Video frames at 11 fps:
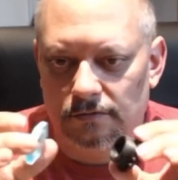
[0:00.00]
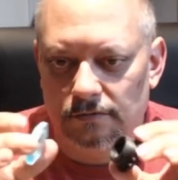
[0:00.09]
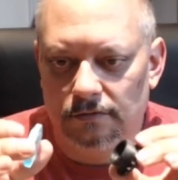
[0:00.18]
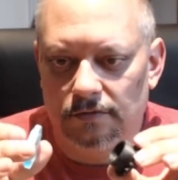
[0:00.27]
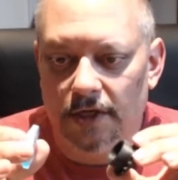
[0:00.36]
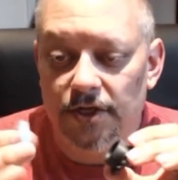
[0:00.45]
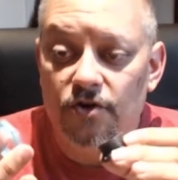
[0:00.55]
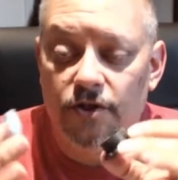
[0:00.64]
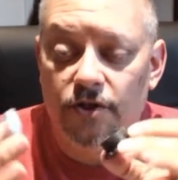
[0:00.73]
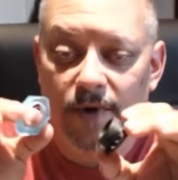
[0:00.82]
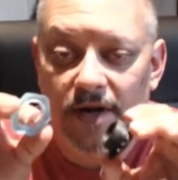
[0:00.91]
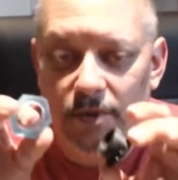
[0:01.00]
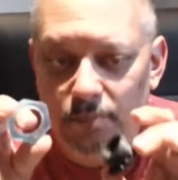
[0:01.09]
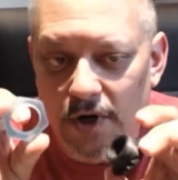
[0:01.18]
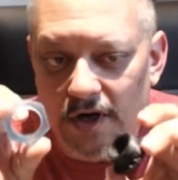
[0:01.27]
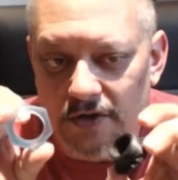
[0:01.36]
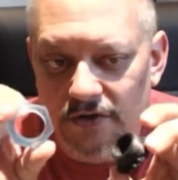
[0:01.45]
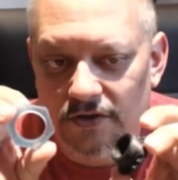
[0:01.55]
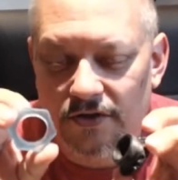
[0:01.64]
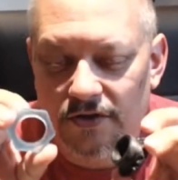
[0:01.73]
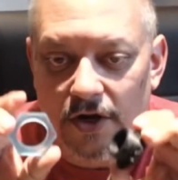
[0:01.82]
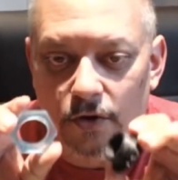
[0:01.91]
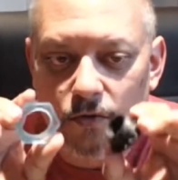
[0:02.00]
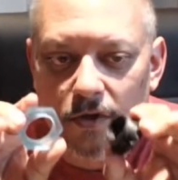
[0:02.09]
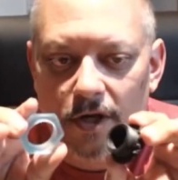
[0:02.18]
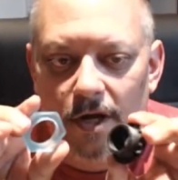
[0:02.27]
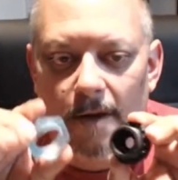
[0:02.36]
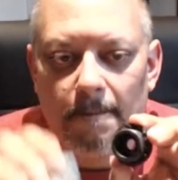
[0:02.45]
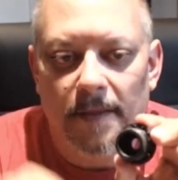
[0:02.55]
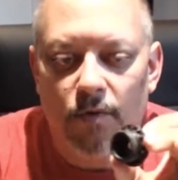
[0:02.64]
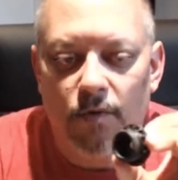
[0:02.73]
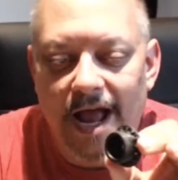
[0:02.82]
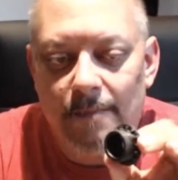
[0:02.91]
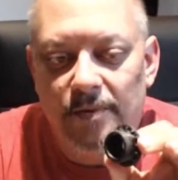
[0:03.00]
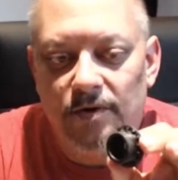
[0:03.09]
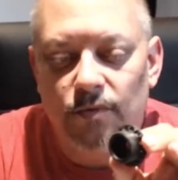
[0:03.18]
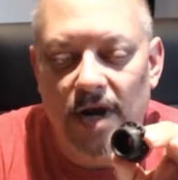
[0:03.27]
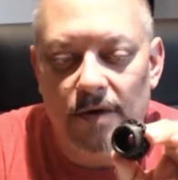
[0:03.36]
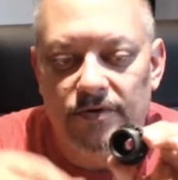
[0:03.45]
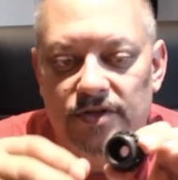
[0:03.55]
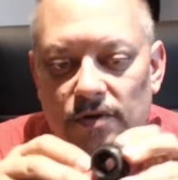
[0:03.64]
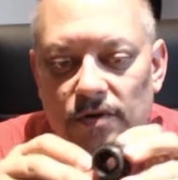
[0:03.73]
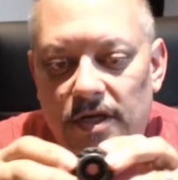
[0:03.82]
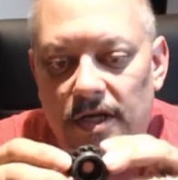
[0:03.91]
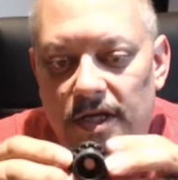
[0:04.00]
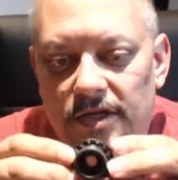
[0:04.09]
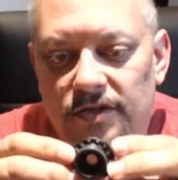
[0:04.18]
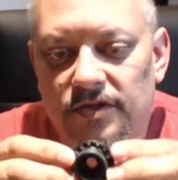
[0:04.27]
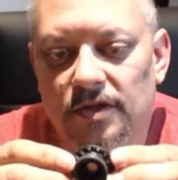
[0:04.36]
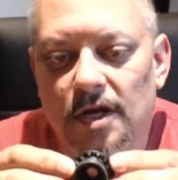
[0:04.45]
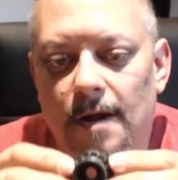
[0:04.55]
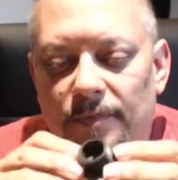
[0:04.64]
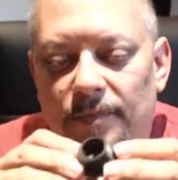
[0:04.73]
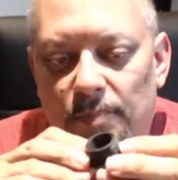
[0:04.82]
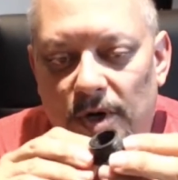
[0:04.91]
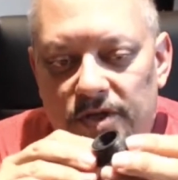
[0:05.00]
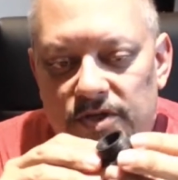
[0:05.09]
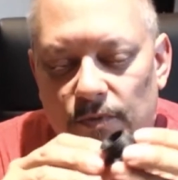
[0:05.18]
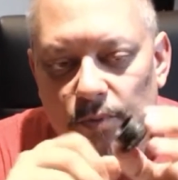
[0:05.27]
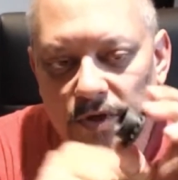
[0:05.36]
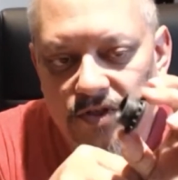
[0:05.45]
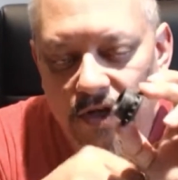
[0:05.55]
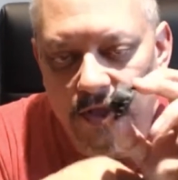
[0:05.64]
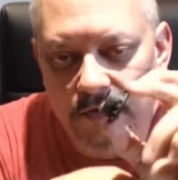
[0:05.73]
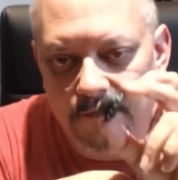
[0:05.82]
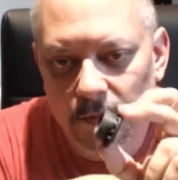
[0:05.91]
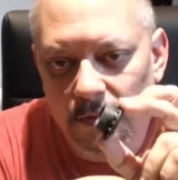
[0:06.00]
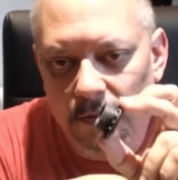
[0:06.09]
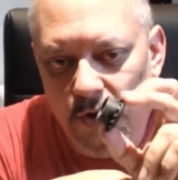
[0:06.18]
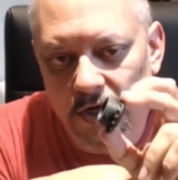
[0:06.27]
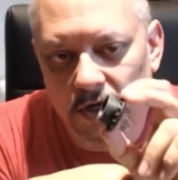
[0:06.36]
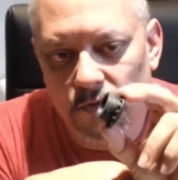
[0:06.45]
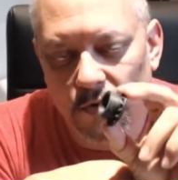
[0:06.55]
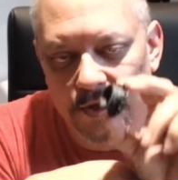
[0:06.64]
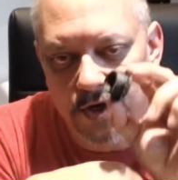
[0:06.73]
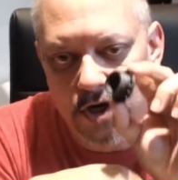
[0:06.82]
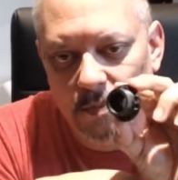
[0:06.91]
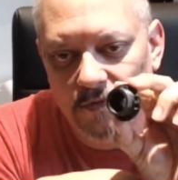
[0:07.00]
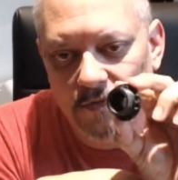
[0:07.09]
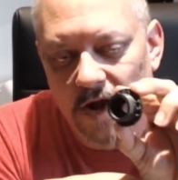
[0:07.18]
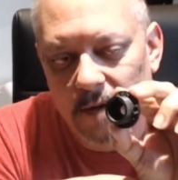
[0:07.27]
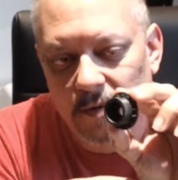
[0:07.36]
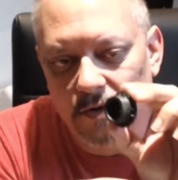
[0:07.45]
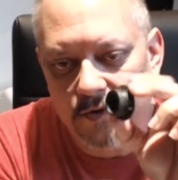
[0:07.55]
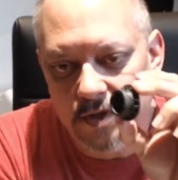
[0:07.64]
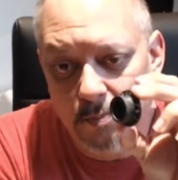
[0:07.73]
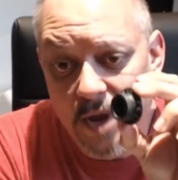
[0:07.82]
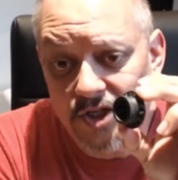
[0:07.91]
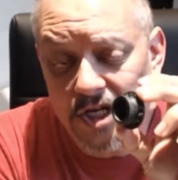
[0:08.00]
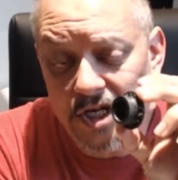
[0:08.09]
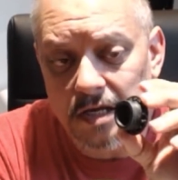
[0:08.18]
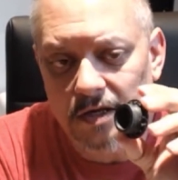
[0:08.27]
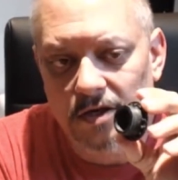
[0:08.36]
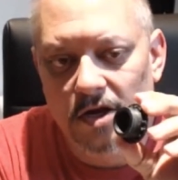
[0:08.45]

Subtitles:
And these are threaded parts. So, and what happened, what I was doing is the parts that were printed on the filament printer with the carbon fiber, with the PETG,